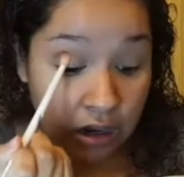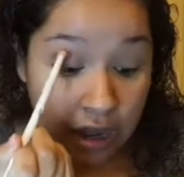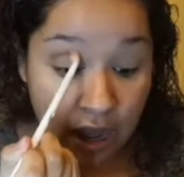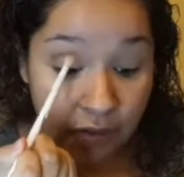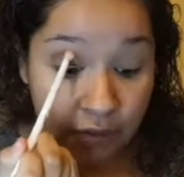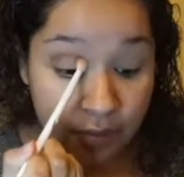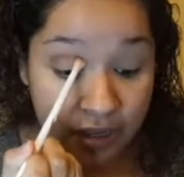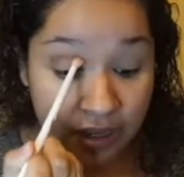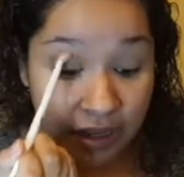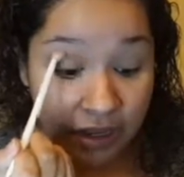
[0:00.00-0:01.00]
I will
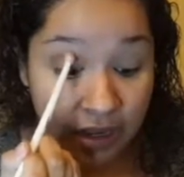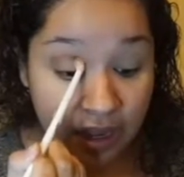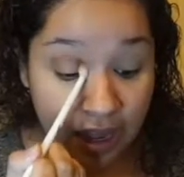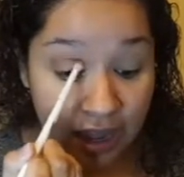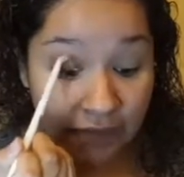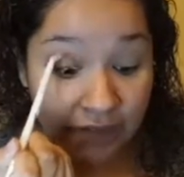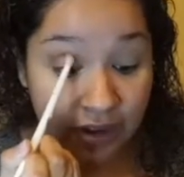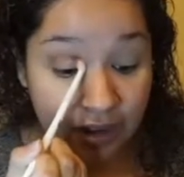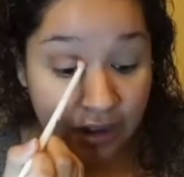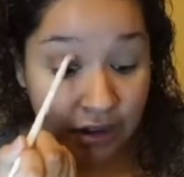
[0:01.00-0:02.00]
be
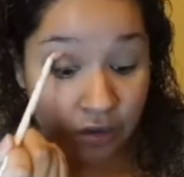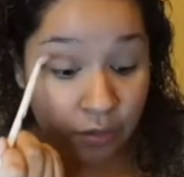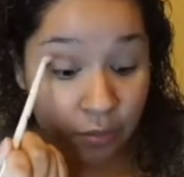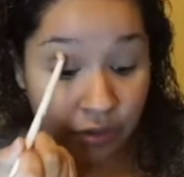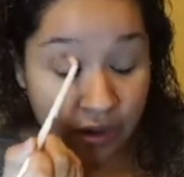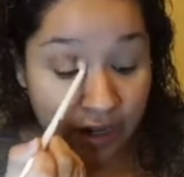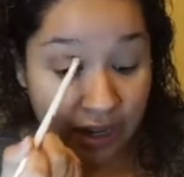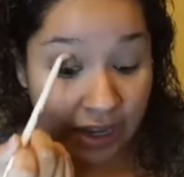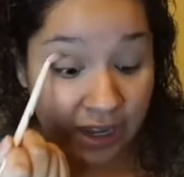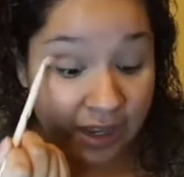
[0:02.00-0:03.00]
having a newborn
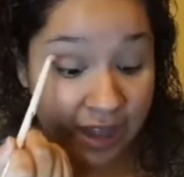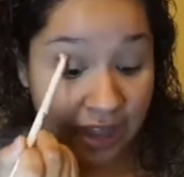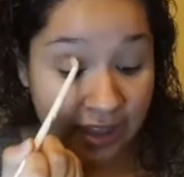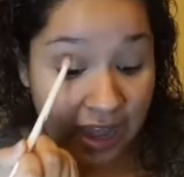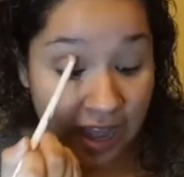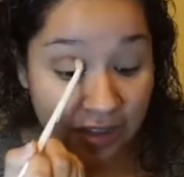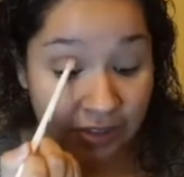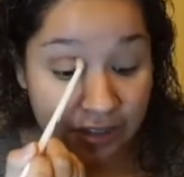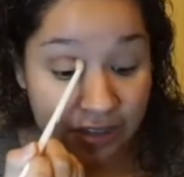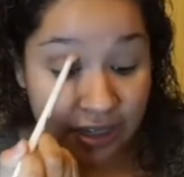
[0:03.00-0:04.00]
at the
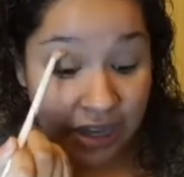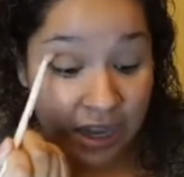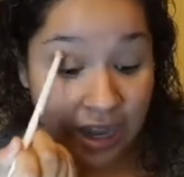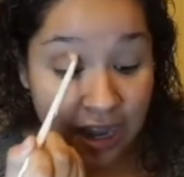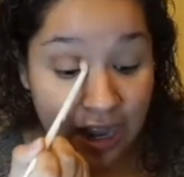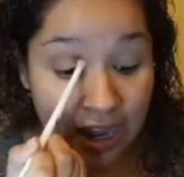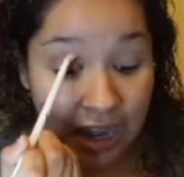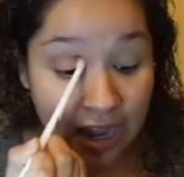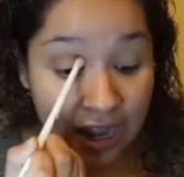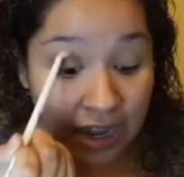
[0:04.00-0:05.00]
house,
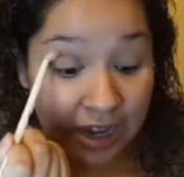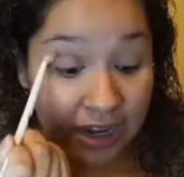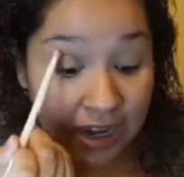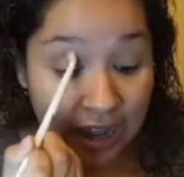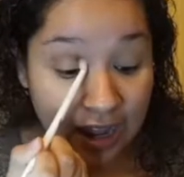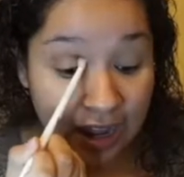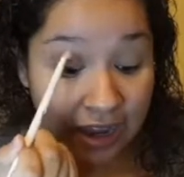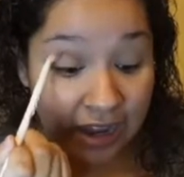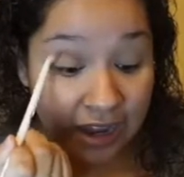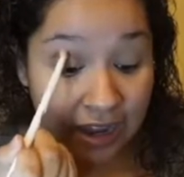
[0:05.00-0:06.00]
and
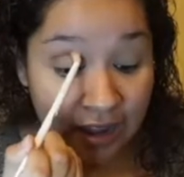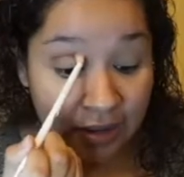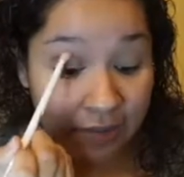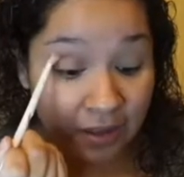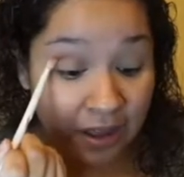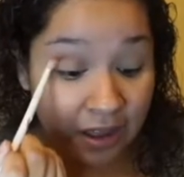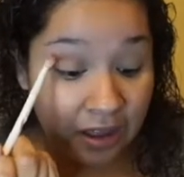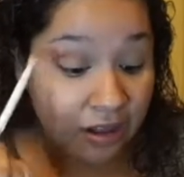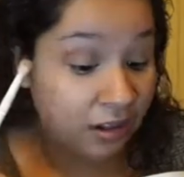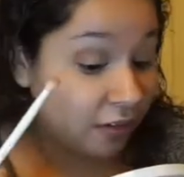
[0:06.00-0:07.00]
I am
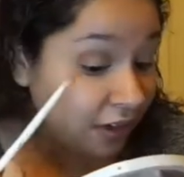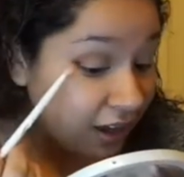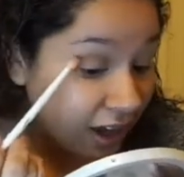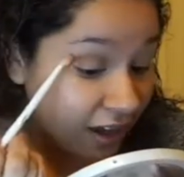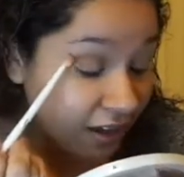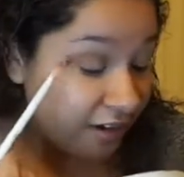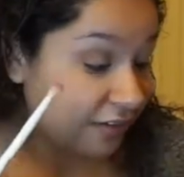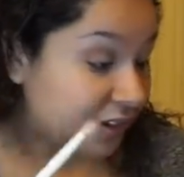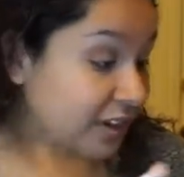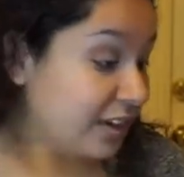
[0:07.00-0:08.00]
low-key kind of
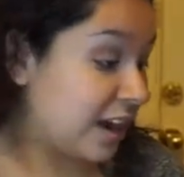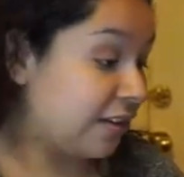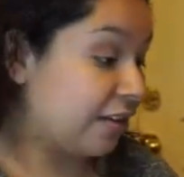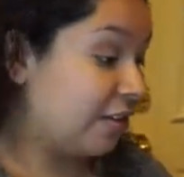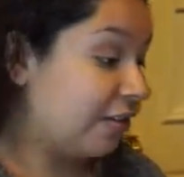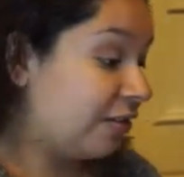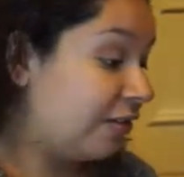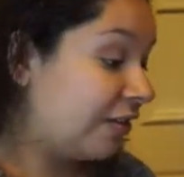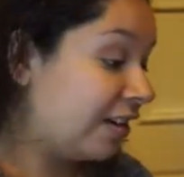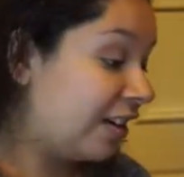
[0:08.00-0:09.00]
nervous. I don't
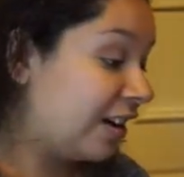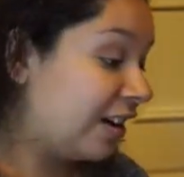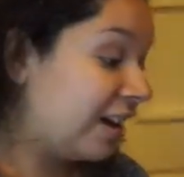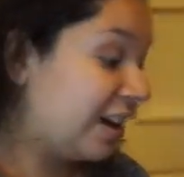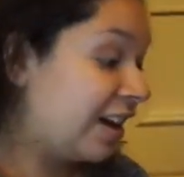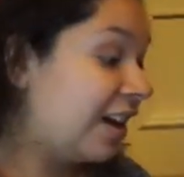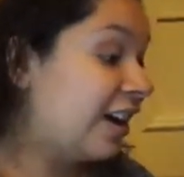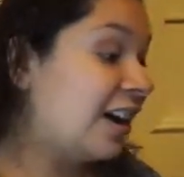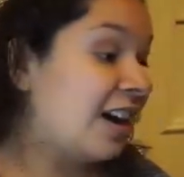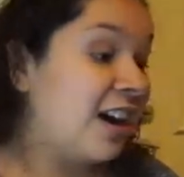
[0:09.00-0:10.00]
know.
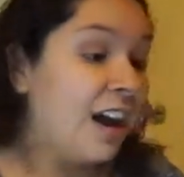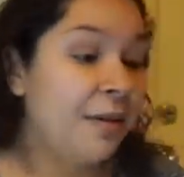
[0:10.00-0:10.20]
I